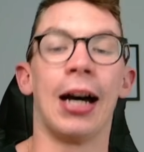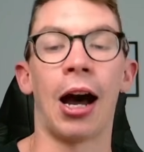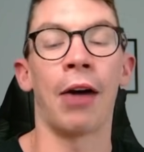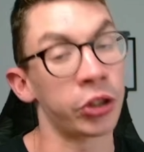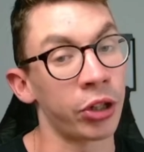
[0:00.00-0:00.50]

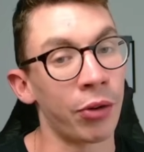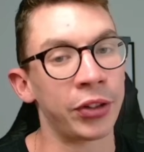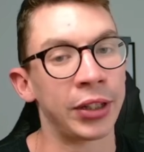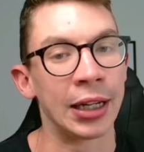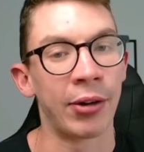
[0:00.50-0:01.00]
I've just gone for
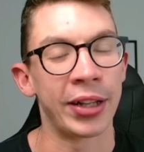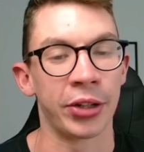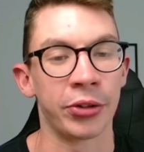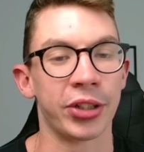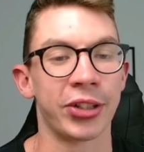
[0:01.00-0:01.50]
Di Lorenzo
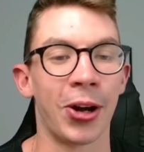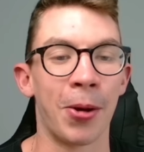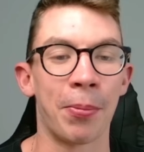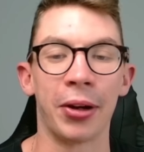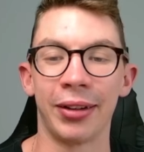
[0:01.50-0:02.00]
to start,
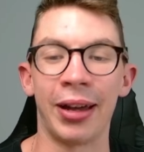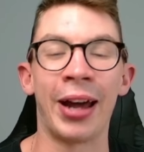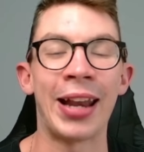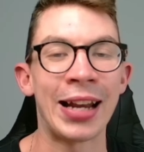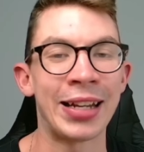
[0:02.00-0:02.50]
but
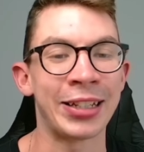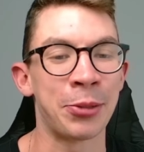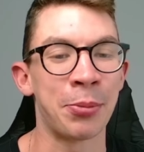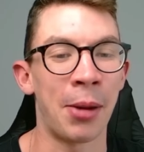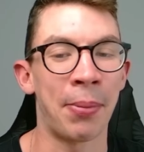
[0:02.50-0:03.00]
Hernandez is
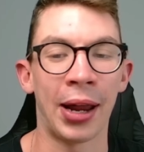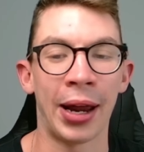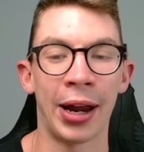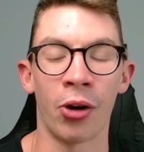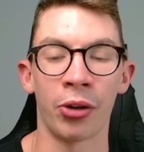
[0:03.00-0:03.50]
my
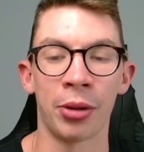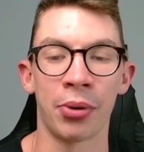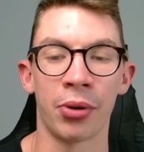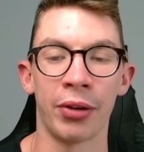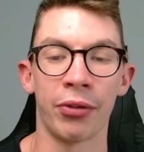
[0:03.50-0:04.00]
player on the
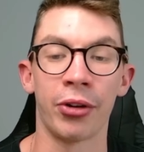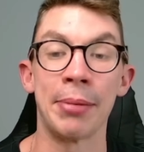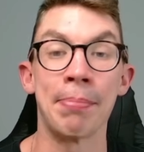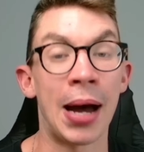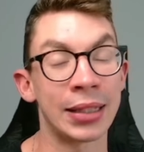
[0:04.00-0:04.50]
periphery.
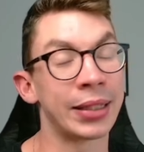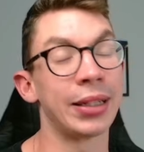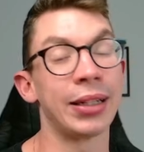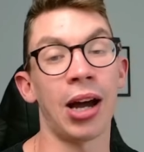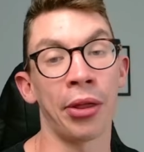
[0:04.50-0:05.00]

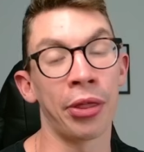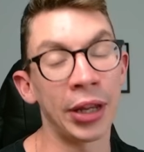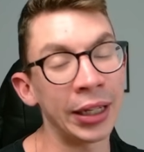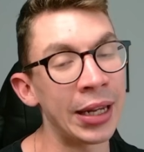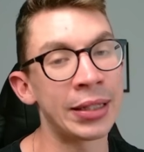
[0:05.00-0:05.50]
Matson, I
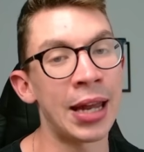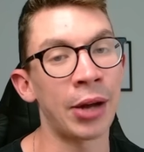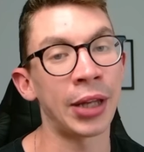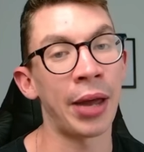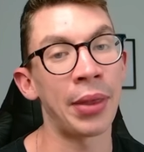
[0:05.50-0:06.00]
think he's nailed
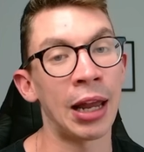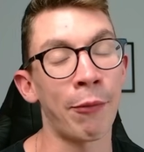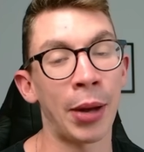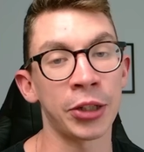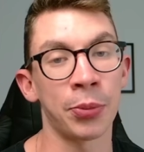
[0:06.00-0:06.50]
down the left
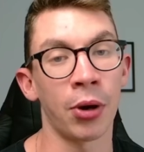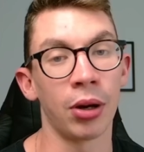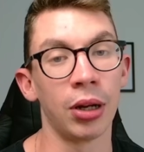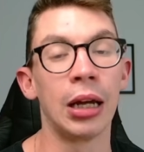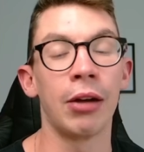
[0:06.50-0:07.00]
back spot
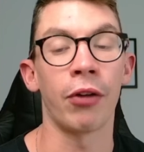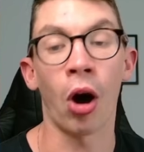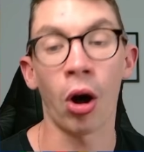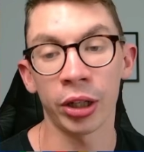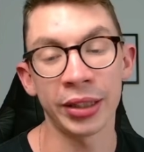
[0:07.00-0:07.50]
for
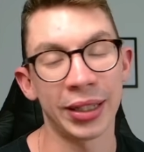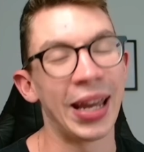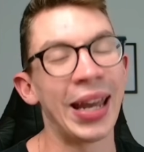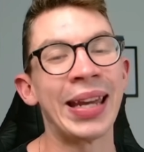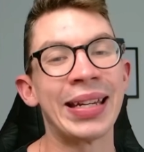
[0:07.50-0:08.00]
Holland.
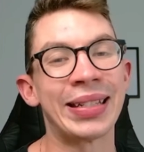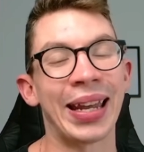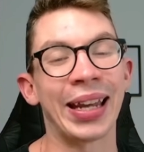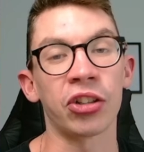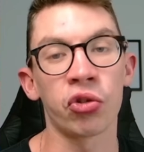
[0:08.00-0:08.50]
He is
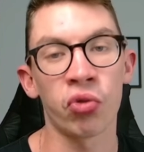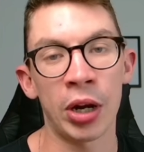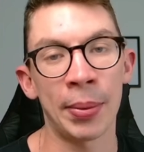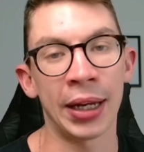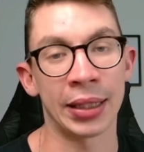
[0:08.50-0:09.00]

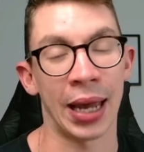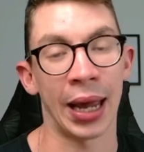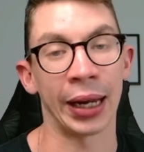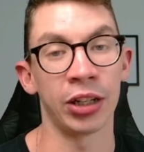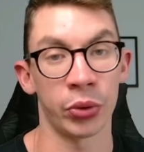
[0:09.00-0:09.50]
extremely
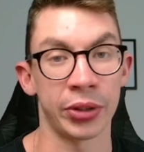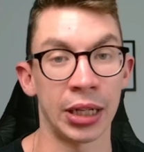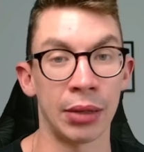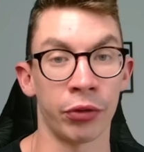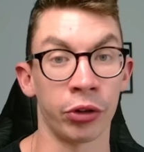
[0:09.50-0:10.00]
attacking, as we've
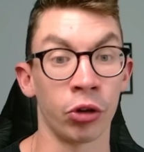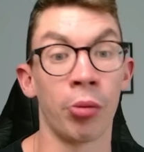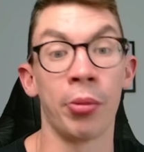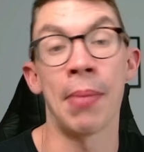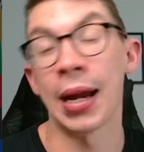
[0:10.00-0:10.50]
seen for
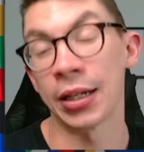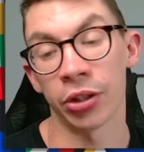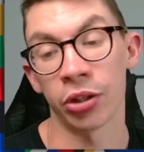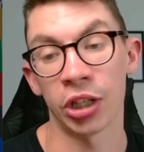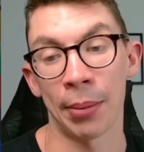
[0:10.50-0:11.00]
Dortmund. Made it to the
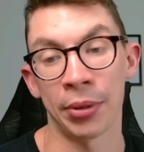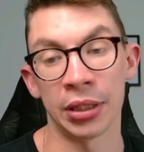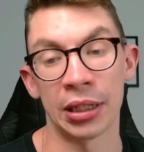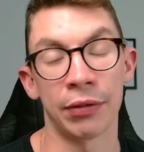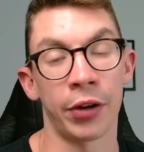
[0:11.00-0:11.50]
Champions
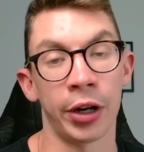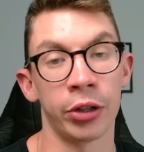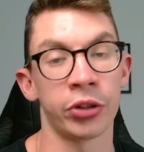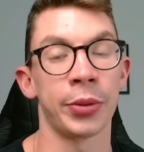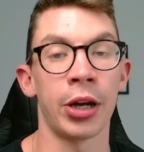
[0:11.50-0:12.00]
League final,
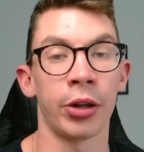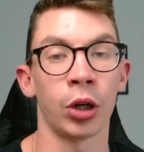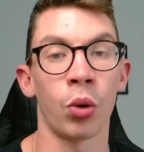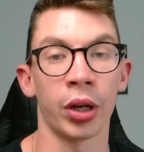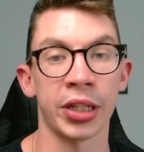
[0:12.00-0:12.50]
so we know the
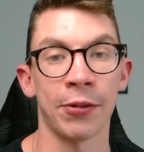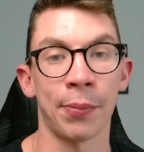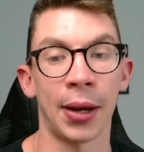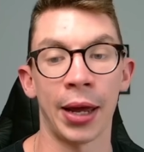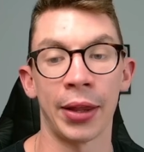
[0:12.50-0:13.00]
quality of
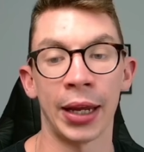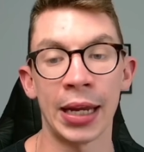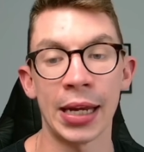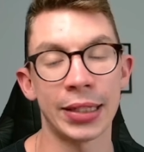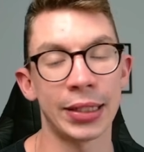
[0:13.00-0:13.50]
player that he
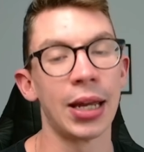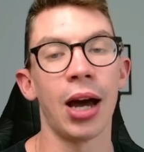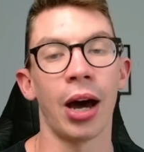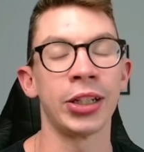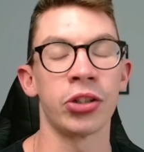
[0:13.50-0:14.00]
is.
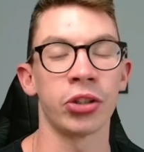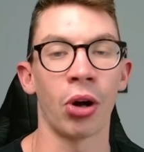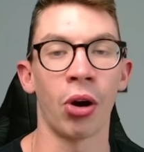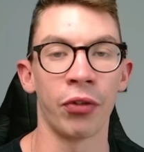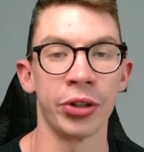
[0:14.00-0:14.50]
I think he just
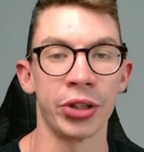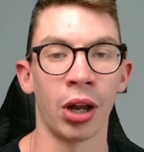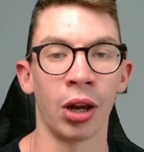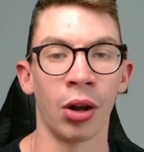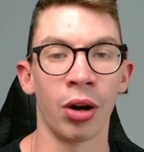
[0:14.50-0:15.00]
offers a
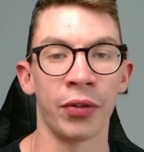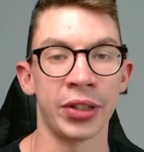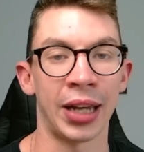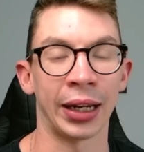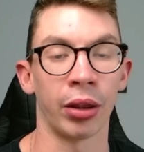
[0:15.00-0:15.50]
lot of
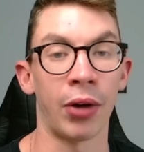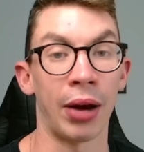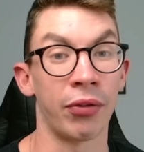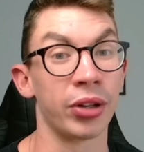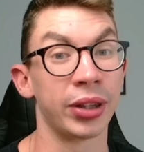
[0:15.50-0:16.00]
attacking threat
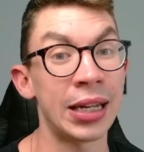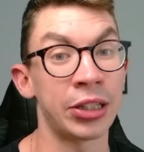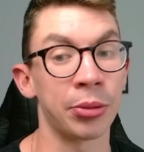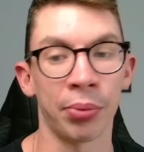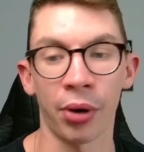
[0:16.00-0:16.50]
for a
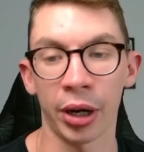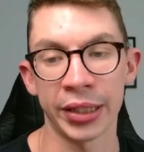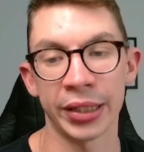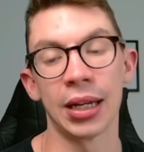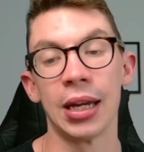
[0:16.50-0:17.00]
decent
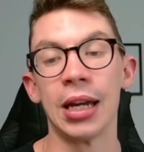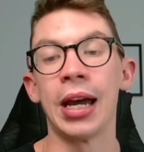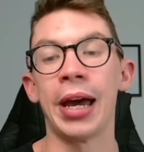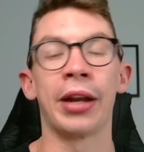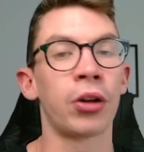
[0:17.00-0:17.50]
price.
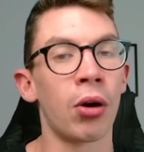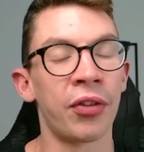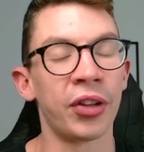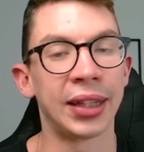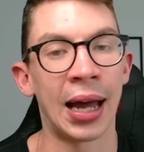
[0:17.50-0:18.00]
And then I've gone for
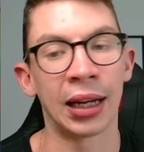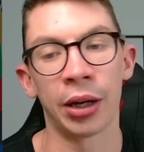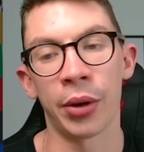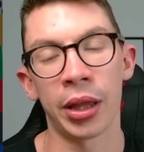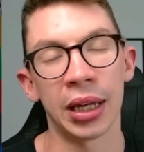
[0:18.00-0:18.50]
Dalot.
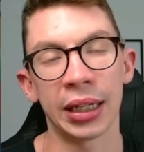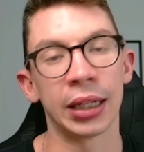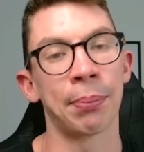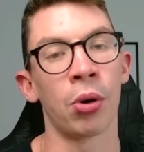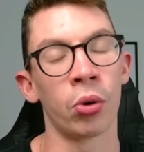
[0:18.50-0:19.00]
I
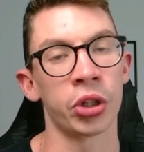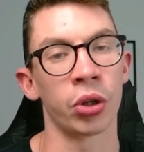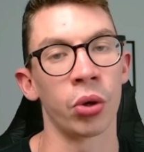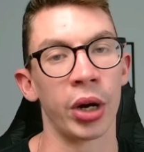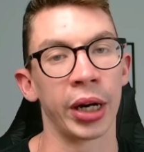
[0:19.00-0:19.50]
think
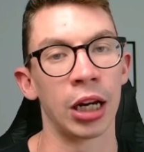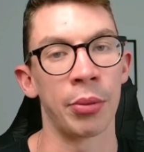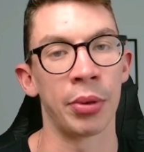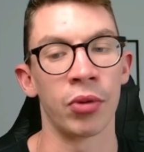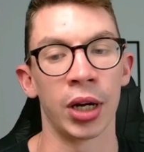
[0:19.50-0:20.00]
Portugal are going to
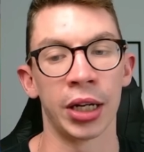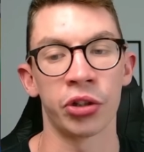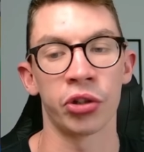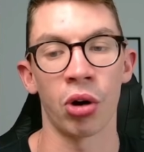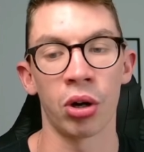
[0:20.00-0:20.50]
be really
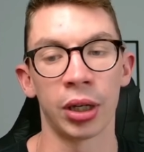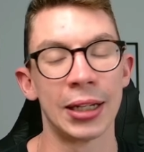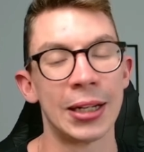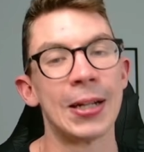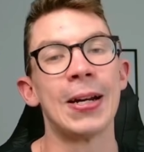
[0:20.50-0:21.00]
strong.
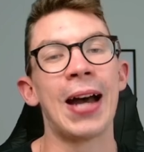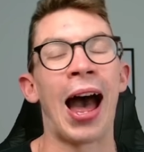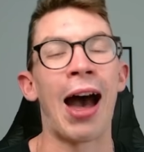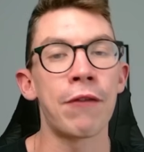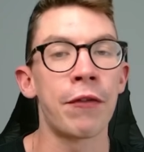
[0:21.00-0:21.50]

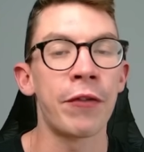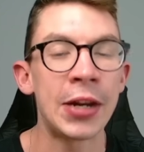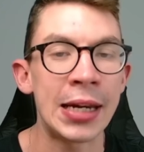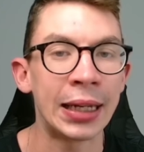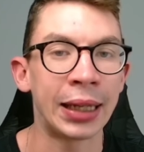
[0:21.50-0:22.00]
Have a
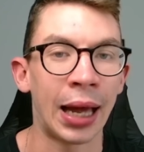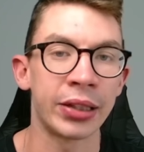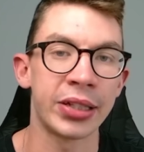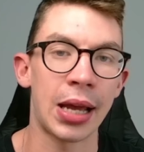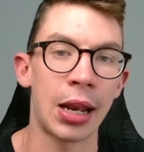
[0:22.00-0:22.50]
feeling
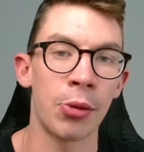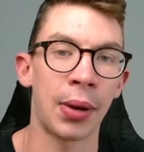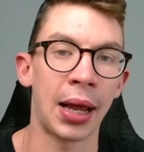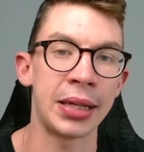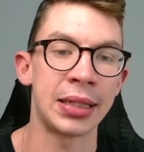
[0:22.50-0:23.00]
Cancelo
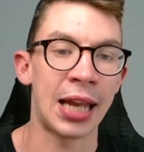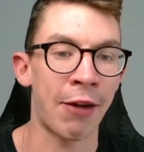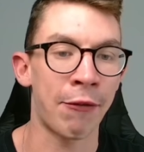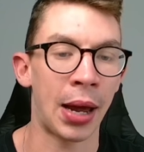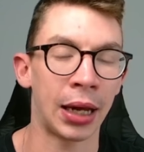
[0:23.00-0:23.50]
plays
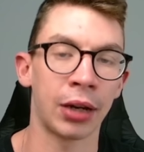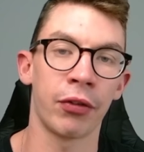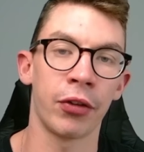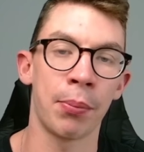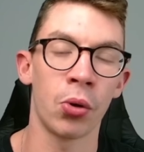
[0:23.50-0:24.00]
left back
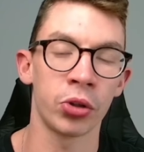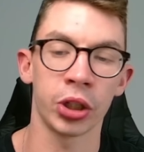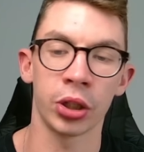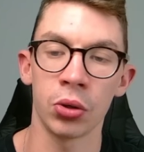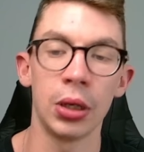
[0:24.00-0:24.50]
for
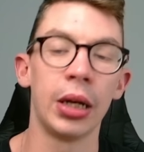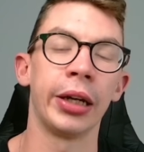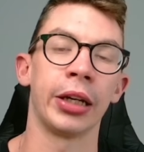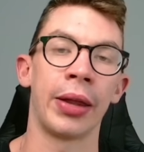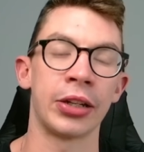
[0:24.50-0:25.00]
Portugal.
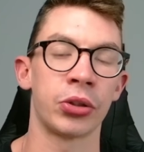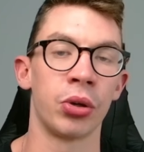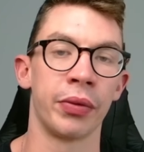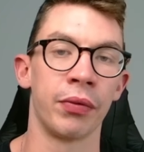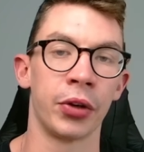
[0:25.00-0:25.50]
You know, that sort
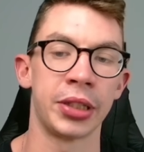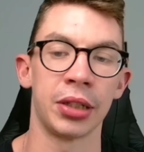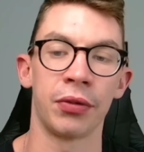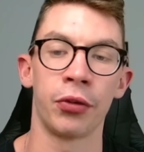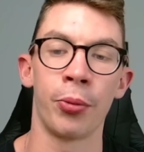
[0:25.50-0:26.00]
of inverted
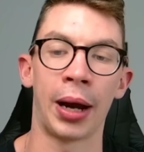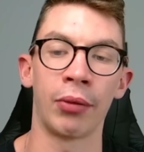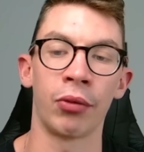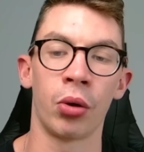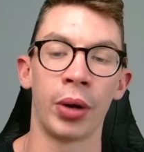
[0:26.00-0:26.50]
fullback
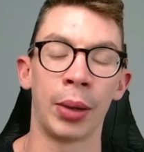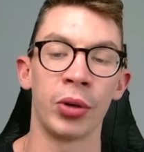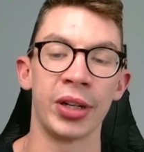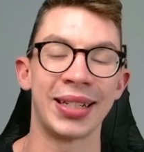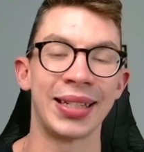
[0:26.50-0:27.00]
role. And we see